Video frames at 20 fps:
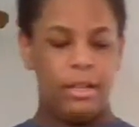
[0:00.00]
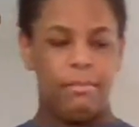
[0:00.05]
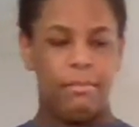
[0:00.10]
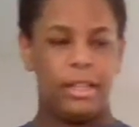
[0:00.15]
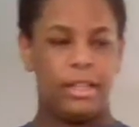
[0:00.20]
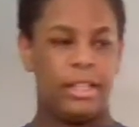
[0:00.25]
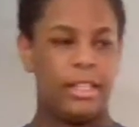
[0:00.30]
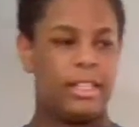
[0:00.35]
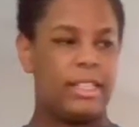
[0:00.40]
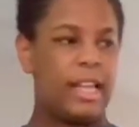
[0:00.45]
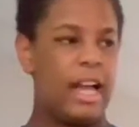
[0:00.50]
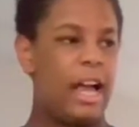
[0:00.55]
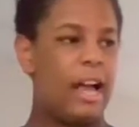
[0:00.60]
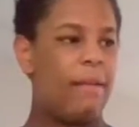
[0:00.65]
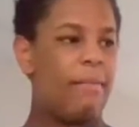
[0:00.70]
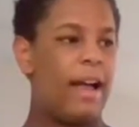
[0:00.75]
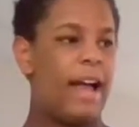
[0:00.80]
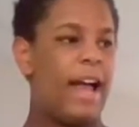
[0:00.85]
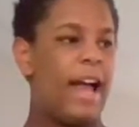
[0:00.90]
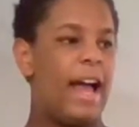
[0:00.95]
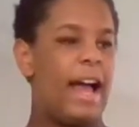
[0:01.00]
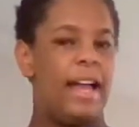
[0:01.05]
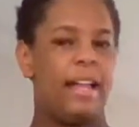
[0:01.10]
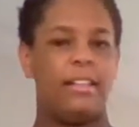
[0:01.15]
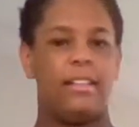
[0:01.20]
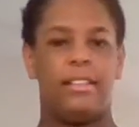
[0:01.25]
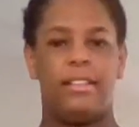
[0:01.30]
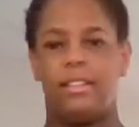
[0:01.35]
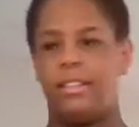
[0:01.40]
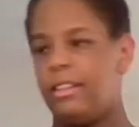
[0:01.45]
But this time I
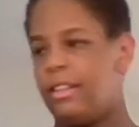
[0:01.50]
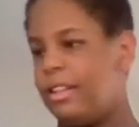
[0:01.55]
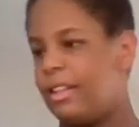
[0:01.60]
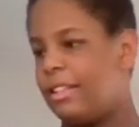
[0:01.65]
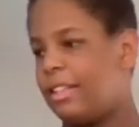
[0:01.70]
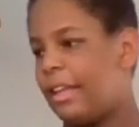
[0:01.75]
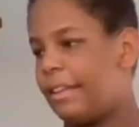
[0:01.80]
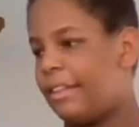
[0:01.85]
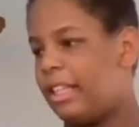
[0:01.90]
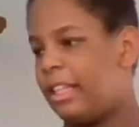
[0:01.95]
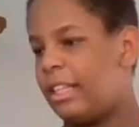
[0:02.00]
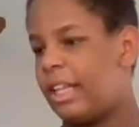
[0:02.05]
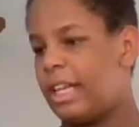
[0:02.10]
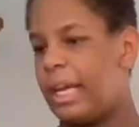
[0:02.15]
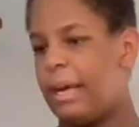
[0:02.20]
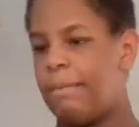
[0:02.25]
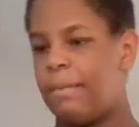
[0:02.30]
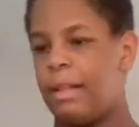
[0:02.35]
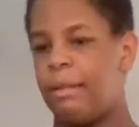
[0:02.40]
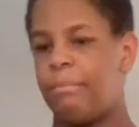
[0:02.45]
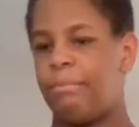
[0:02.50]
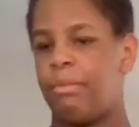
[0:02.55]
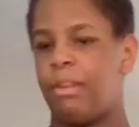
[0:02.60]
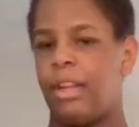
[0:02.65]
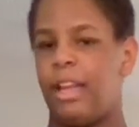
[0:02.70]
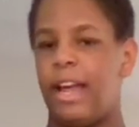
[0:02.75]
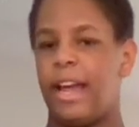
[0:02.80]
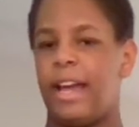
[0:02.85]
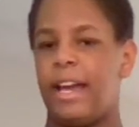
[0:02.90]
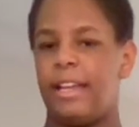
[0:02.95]
had something to keep it in
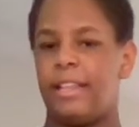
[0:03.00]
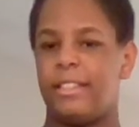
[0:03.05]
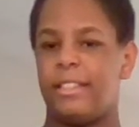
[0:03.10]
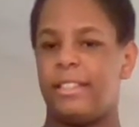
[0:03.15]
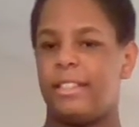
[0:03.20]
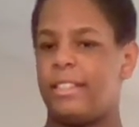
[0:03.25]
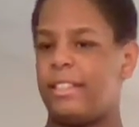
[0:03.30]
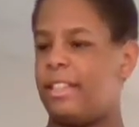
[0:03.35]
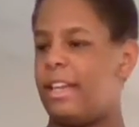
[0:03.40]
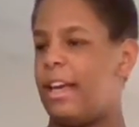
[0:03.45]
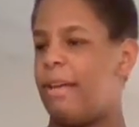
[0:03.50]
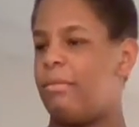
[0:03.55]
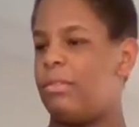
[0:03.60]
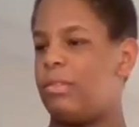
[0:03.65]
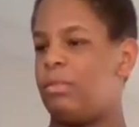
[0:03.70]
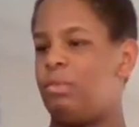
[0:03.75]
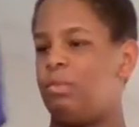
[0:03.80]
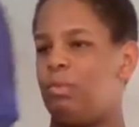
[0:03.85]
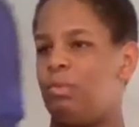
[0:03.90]
place. It was